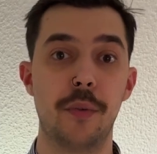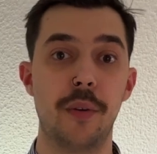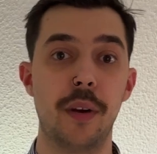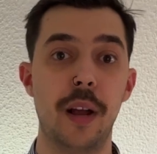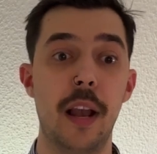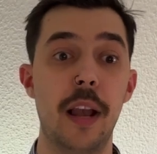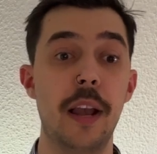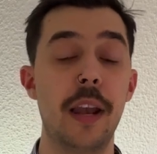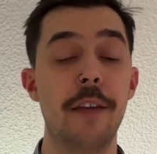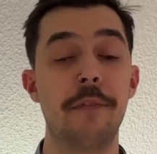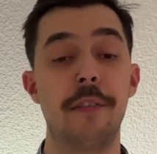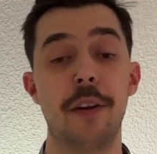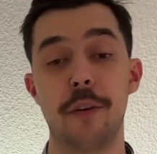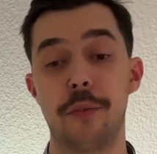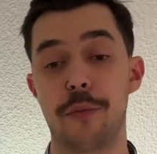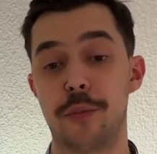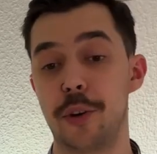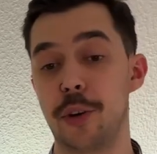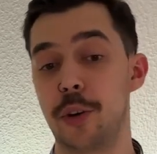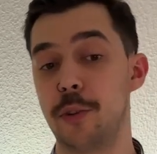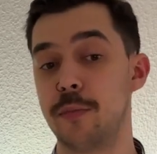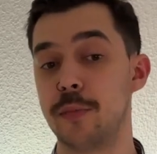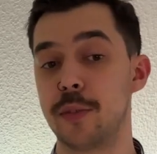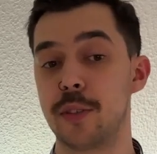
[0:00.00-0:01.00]
living
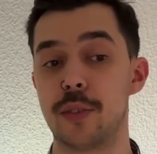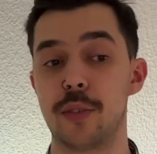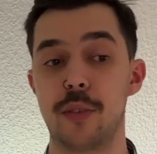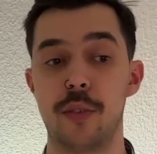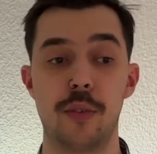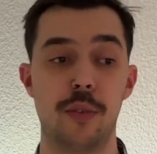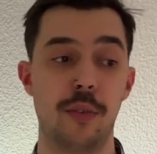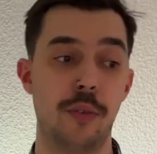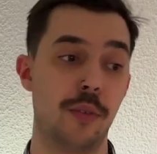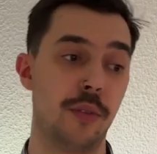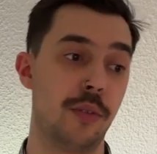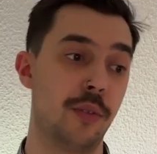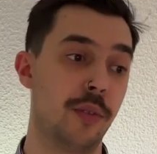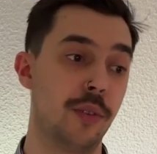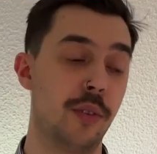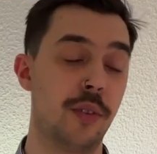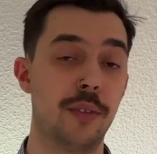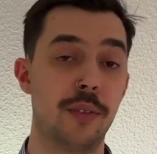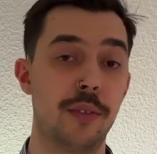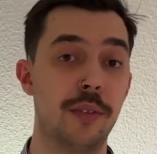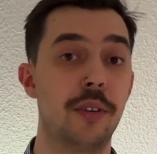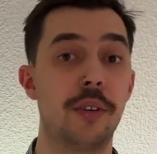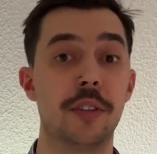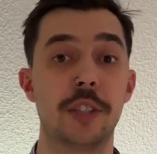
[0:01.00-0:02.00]
rooms
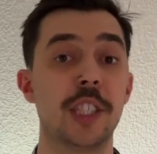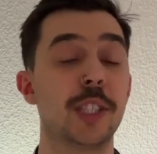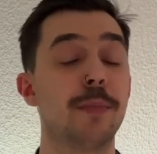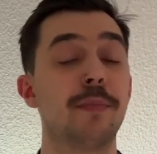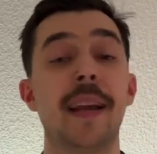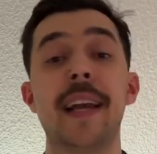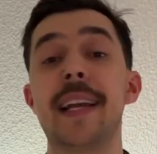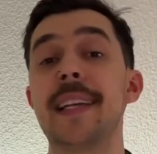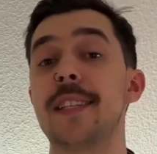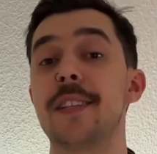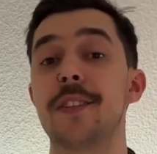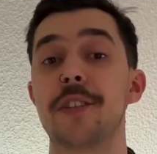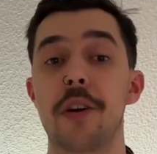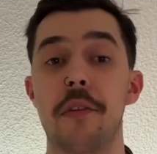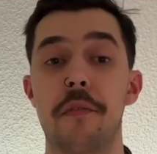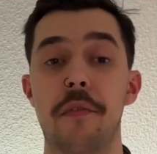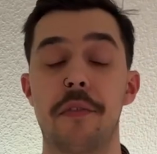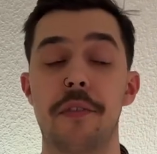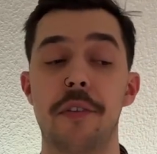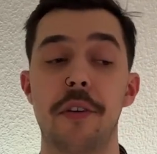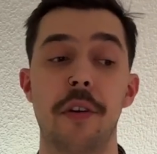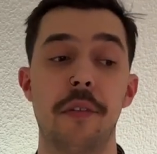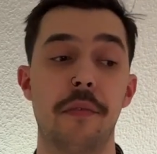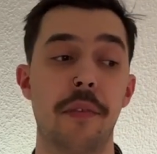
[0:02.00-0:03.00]
or spaces
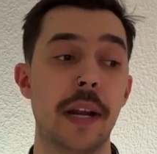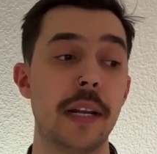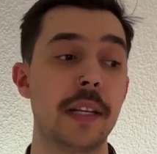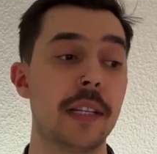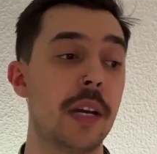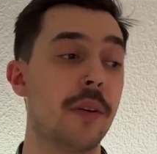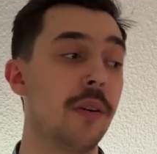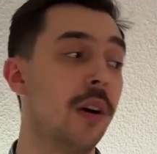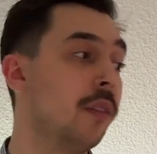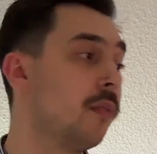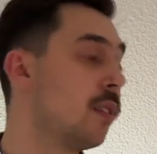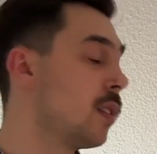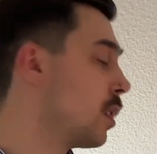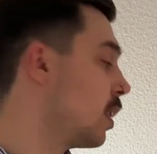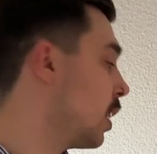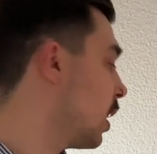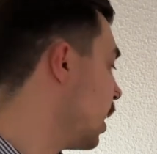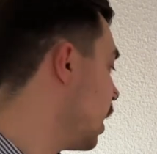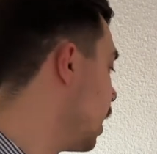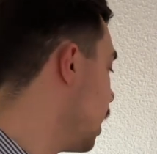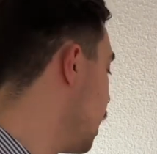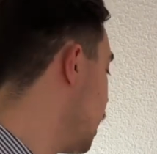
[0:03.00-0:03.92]
overall. Right now, obviously,